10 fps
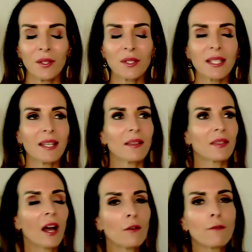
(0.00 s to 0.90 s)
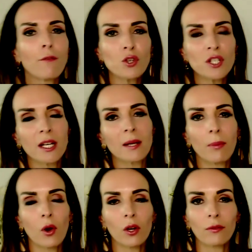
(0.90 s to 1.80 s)
You see, the
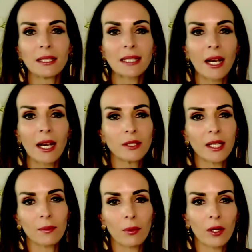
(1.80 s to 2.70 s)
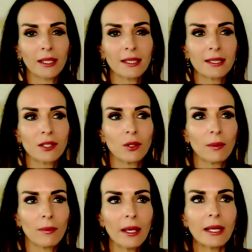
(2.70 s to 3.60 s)
unfortunate part of this low ticket product is
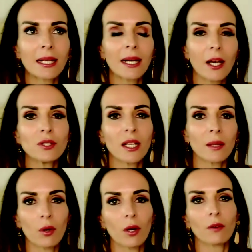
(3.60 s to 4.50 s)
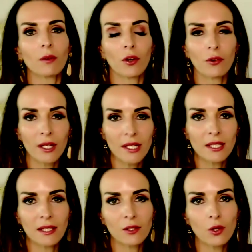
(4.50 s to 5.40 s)
it's a low ticket product for a
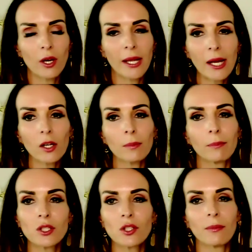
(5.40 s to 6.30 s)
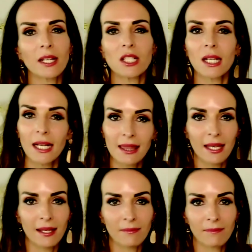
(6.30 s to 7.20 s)
reason. You cannot put too much
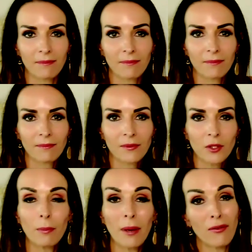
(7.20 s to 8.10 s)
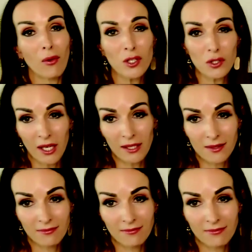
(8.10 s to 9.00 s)
in there. You pay for what you
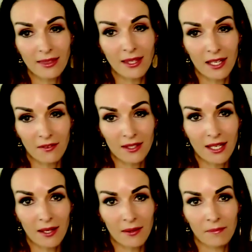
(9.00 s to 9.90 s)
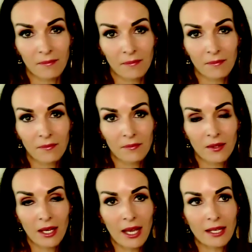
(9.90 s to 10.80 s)
get at the end of the day.
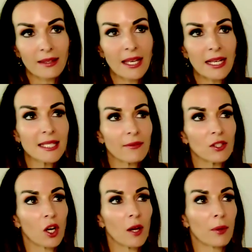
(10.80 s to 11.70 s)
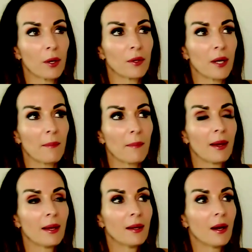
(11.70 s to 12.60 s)
And that $7 program